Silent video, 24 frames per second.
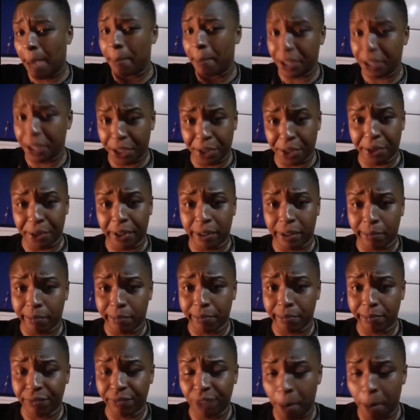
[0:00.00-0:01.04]
in Europe
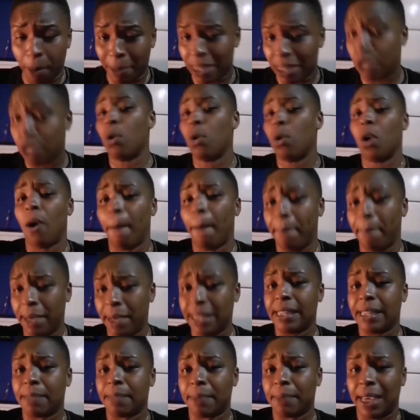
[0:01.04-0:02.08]
from my so-called
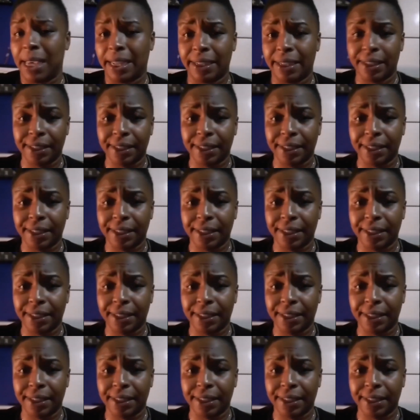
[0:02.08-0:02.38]
business manager.